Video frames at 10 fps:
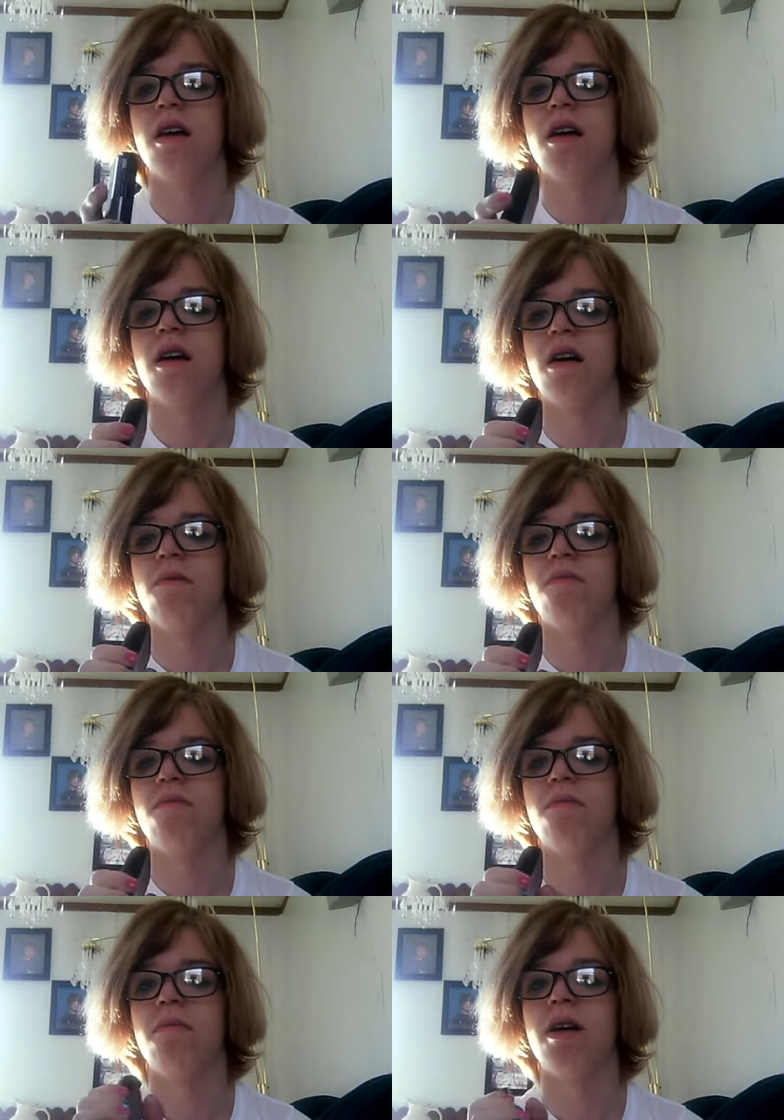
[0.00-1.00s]

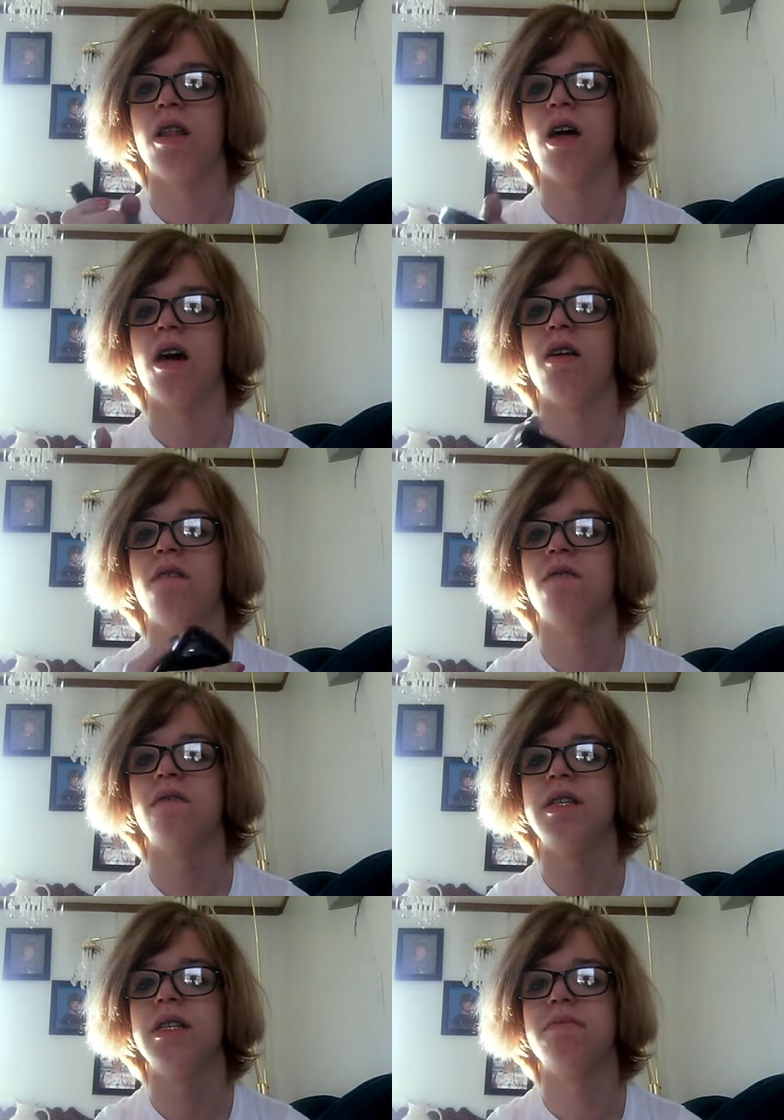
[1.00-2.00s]
Um, but a lot of
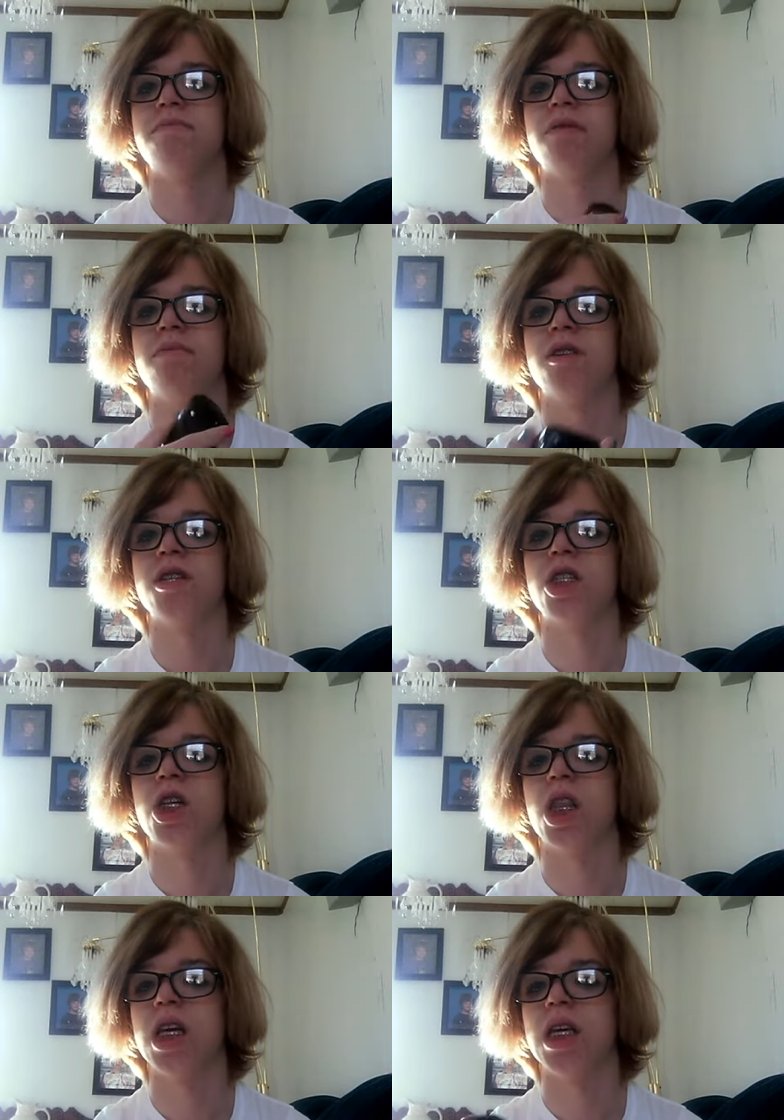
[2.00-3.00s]
deep
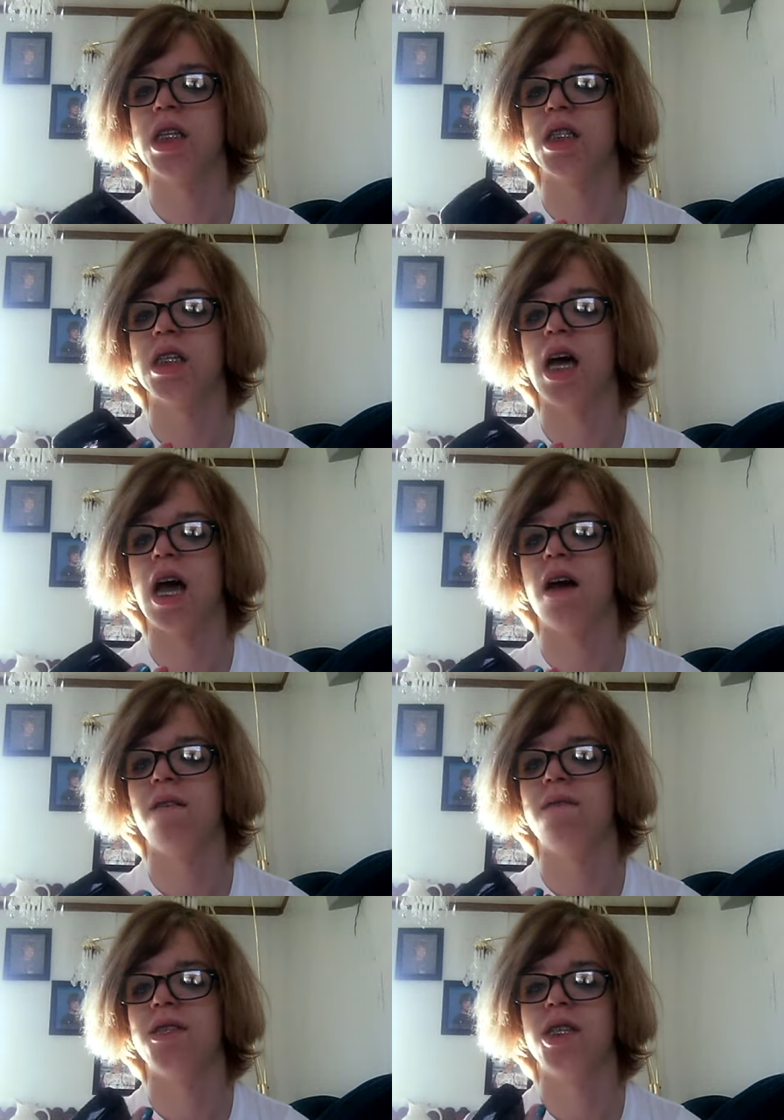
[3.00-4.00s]
personal things that
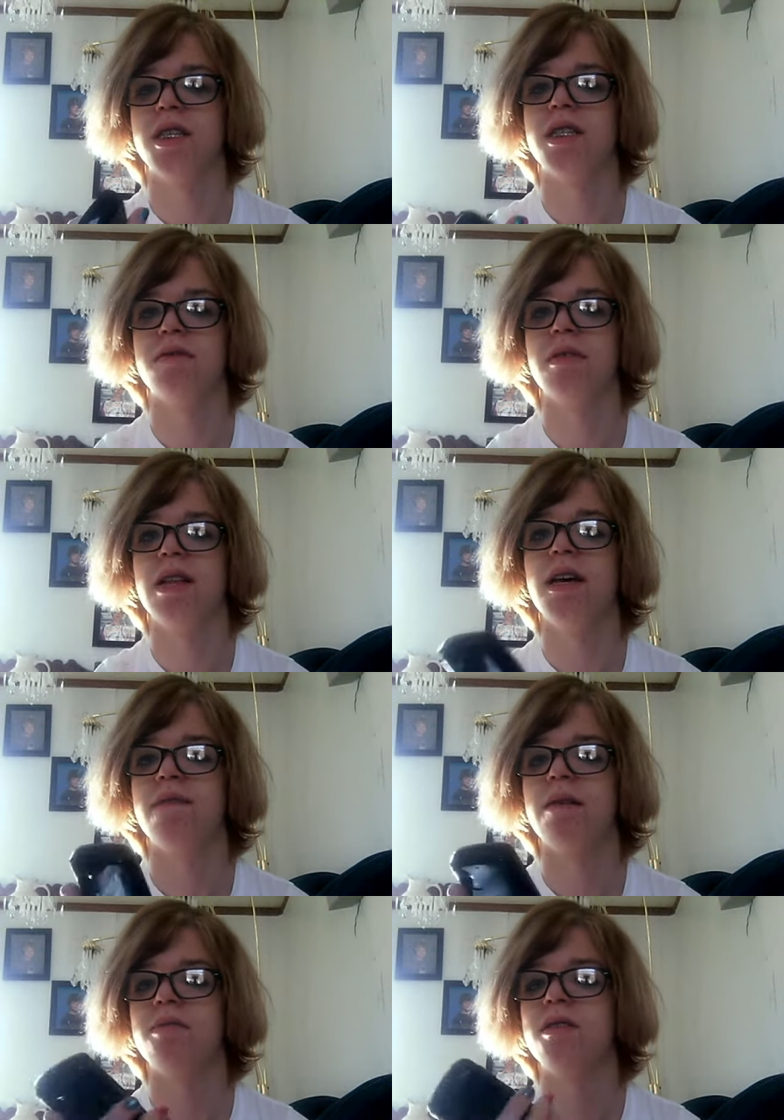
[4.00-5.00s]
have changed my
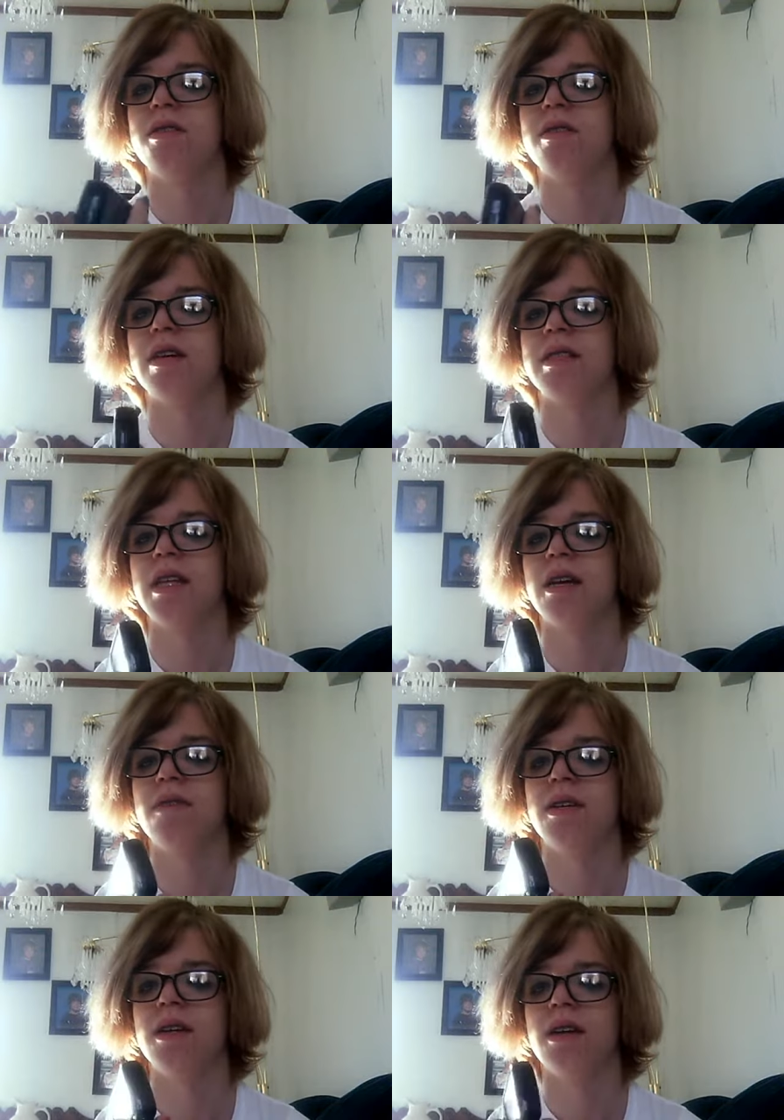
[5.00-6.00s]
life happened in
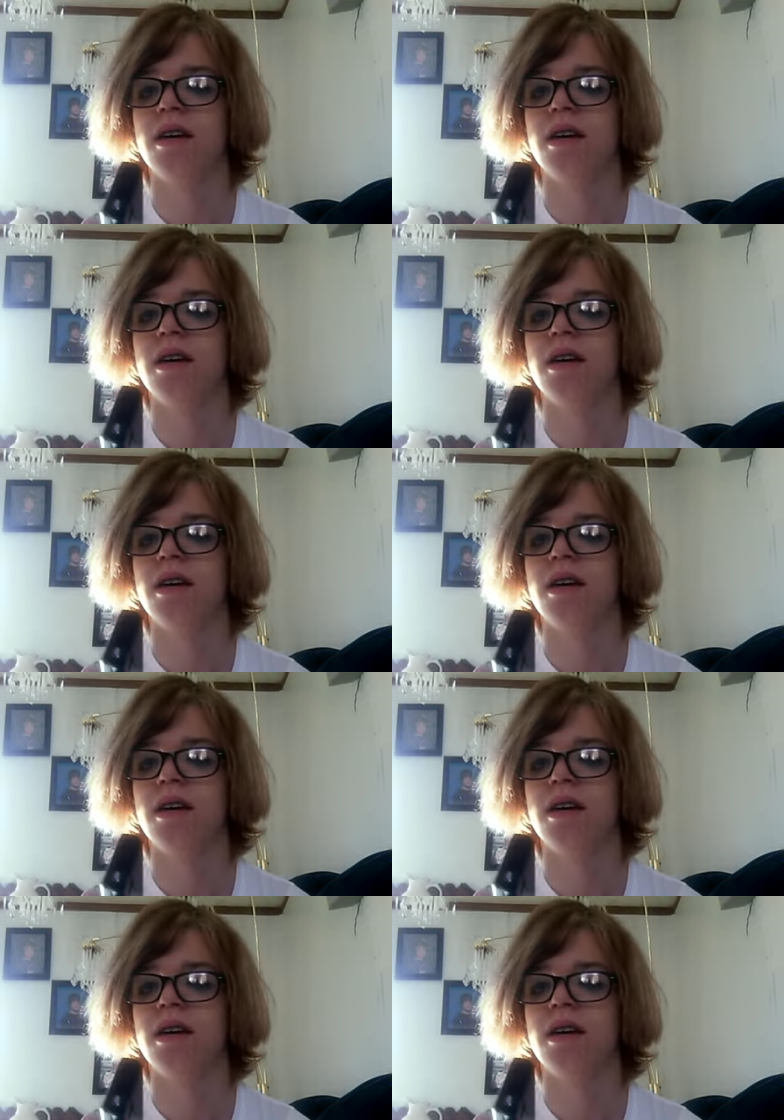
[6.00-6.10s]
2011.